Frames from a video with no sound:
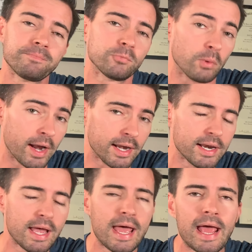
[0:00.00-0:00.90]
right?
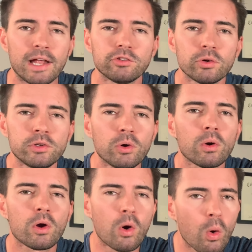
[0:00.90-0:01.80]
And so your
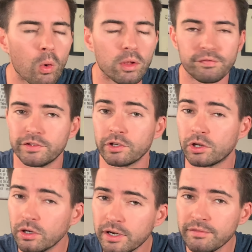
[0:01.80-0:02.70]
goal, if it's a
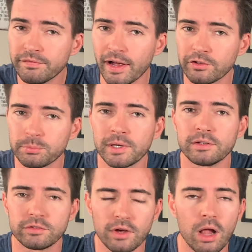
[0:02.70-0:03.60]
good investment,
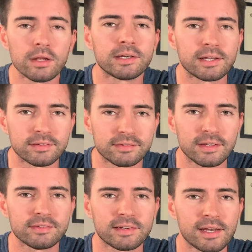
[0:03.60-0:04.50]
solid,
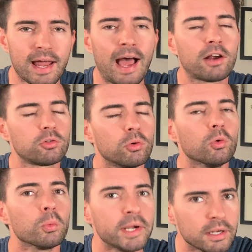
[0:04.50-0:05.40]
consistent, actual
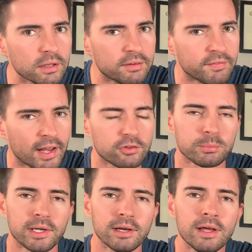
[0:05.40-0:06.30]
real
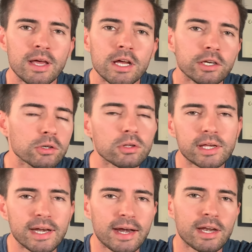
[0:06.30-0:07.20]
investment, you're
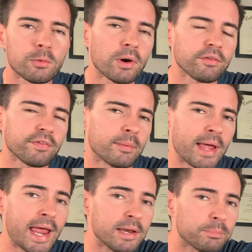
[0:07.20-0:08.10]
looking at anywhere from
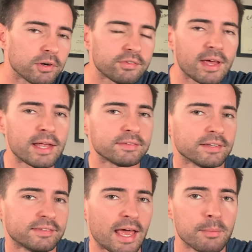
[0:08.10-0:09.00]
8% to
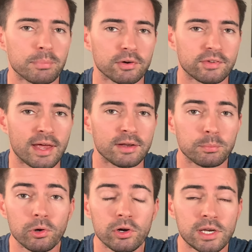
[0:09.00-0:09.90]
10%
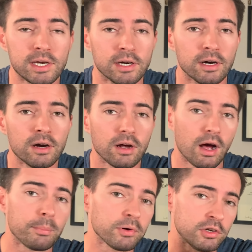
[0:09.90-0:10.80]
per year
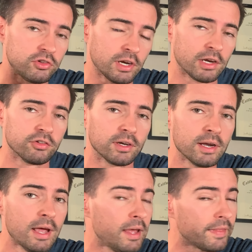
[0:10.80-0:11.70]
appreciation.
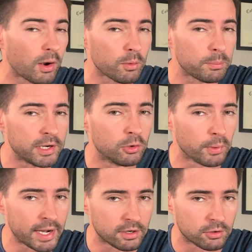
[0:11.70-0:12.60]
That would be
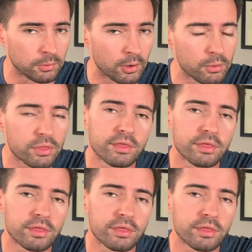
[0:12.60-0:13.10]
great growth.